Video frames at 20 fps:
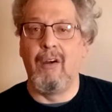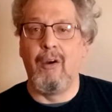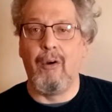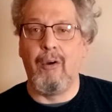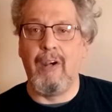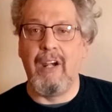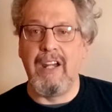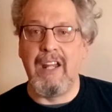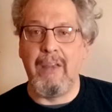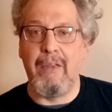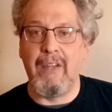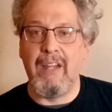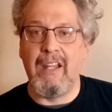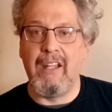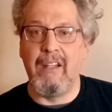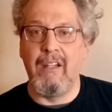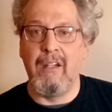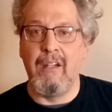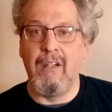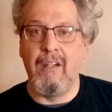or
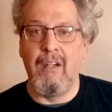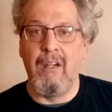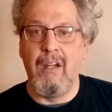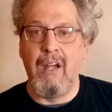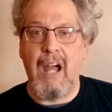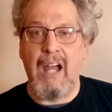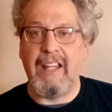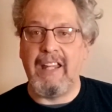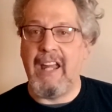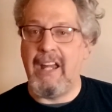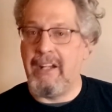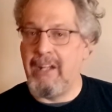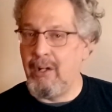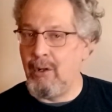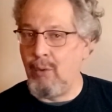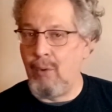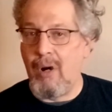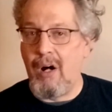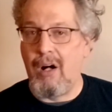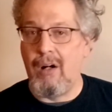anything, I can't hit a
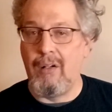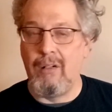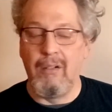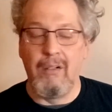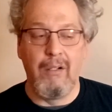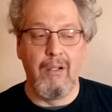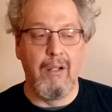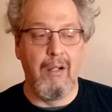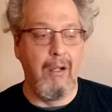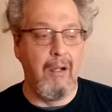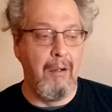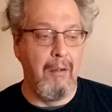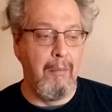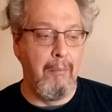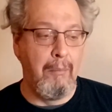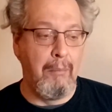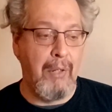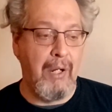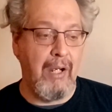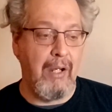wall,
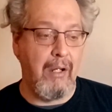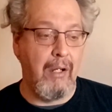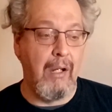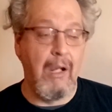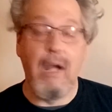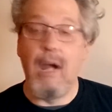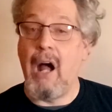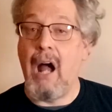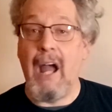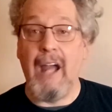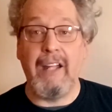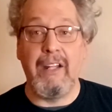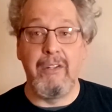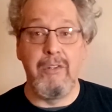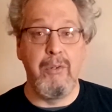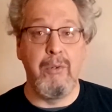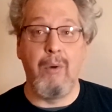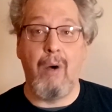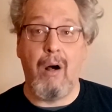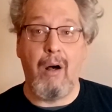but I can
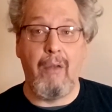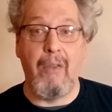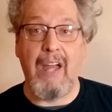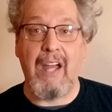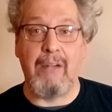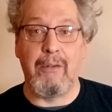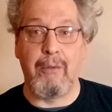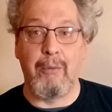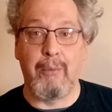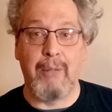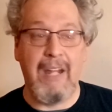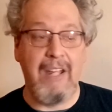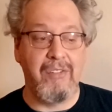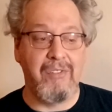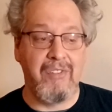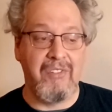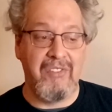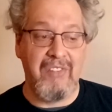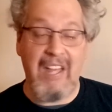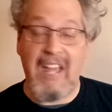do all that in the
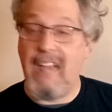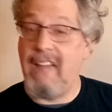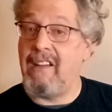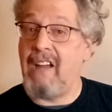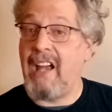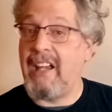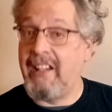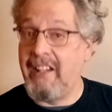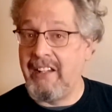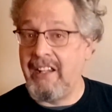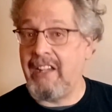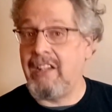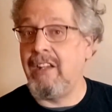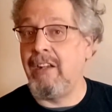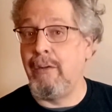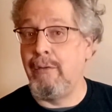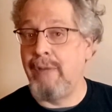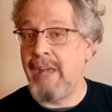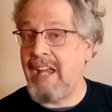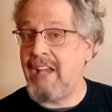races, and I can get an
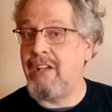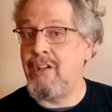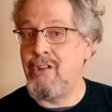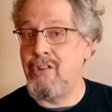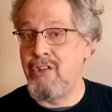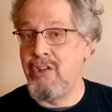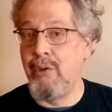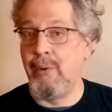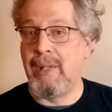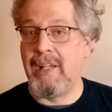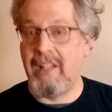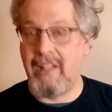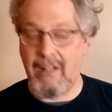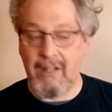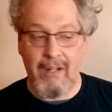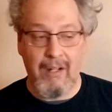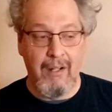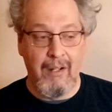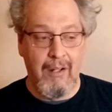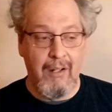advantage doing it.
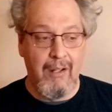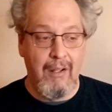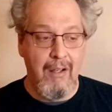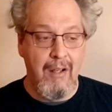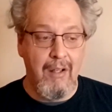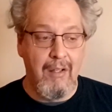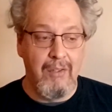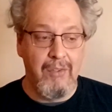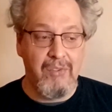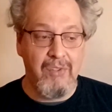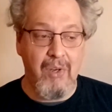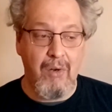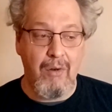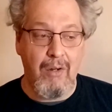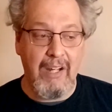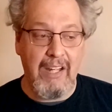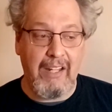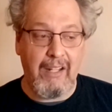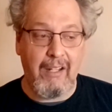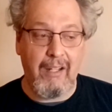
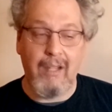So